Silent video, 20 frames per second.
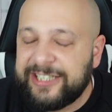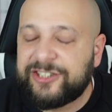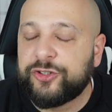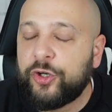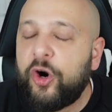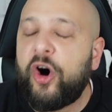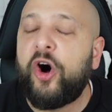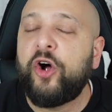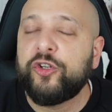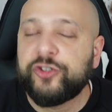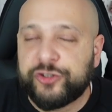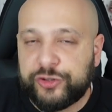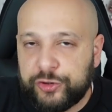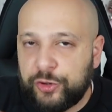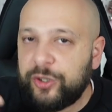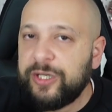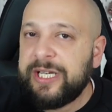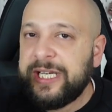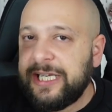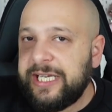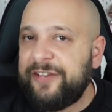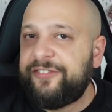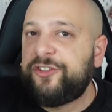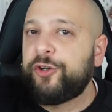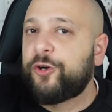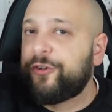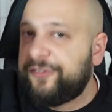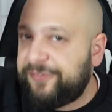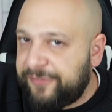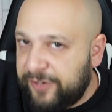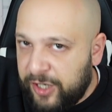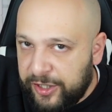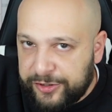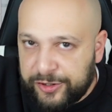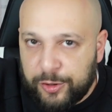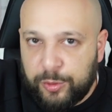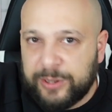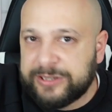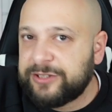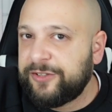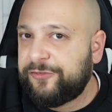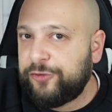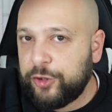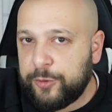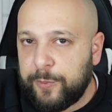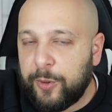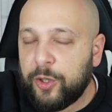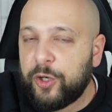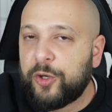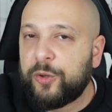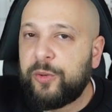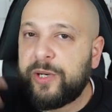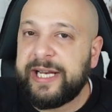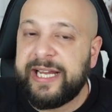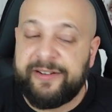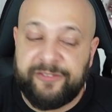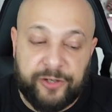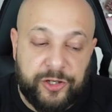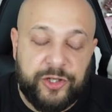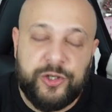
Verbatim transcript: So also, if your father was a footballer or whatever,